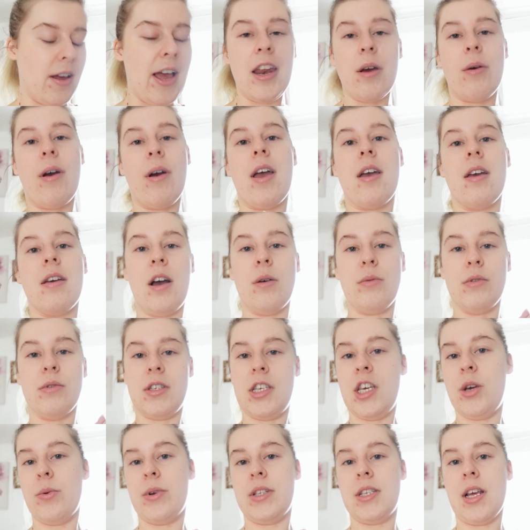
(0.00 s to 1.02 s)
Anyway, I will
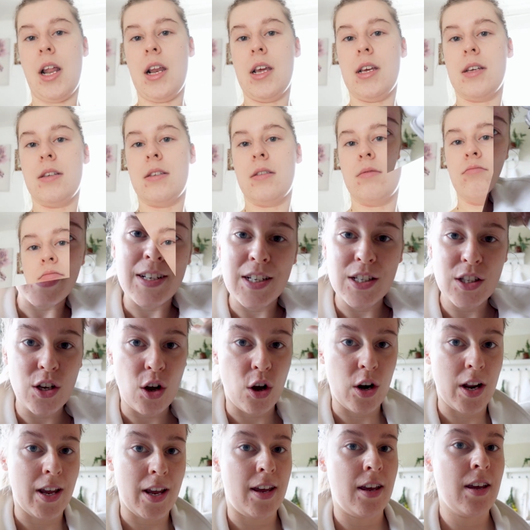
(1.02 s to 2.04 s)
see you at Zelia's. I just
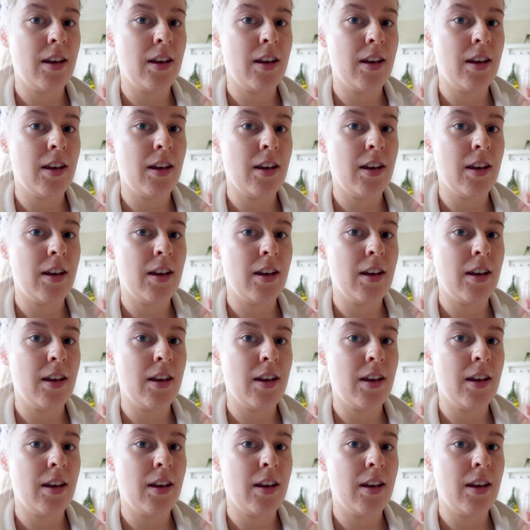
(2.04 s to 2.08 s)
got here.